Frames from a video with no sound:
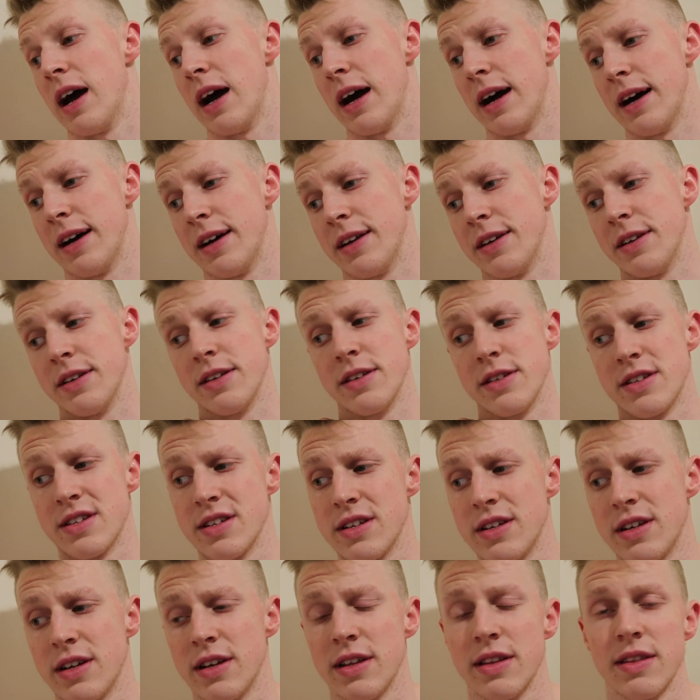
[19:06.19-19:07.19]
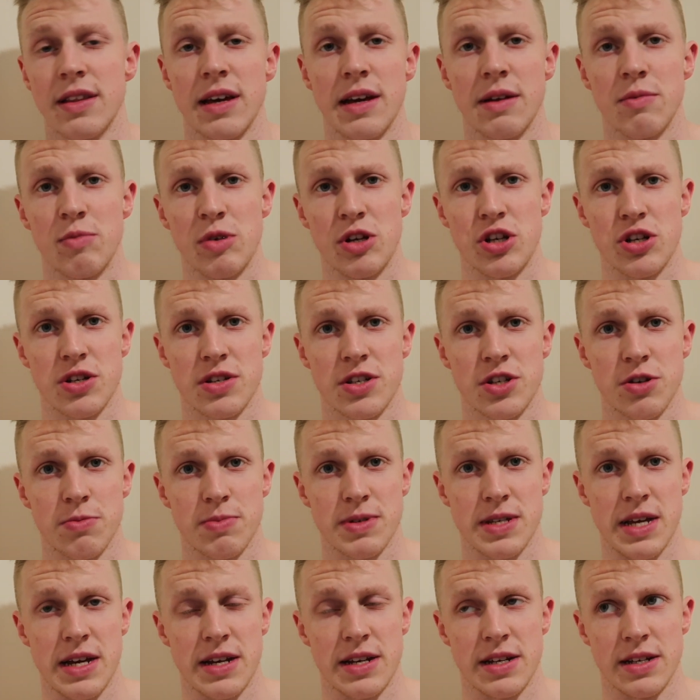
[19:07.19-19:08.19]
And then we just
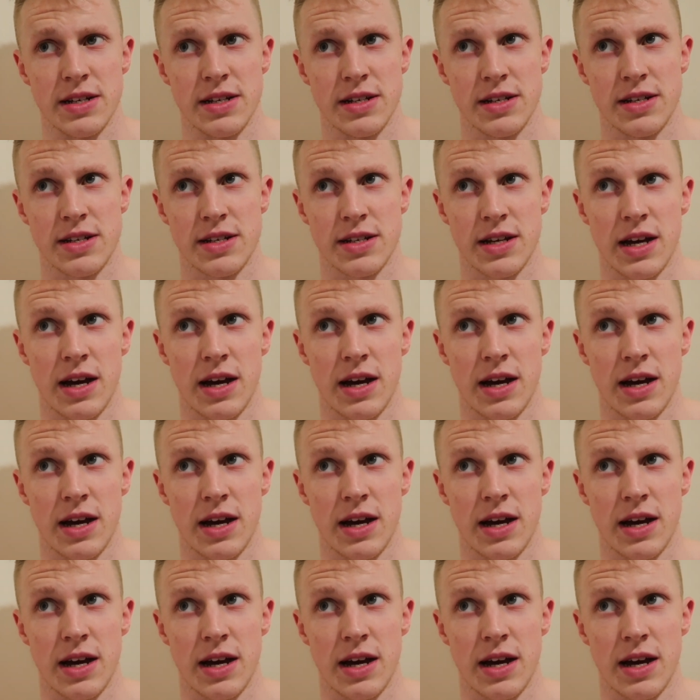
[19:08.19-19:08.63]
supersetted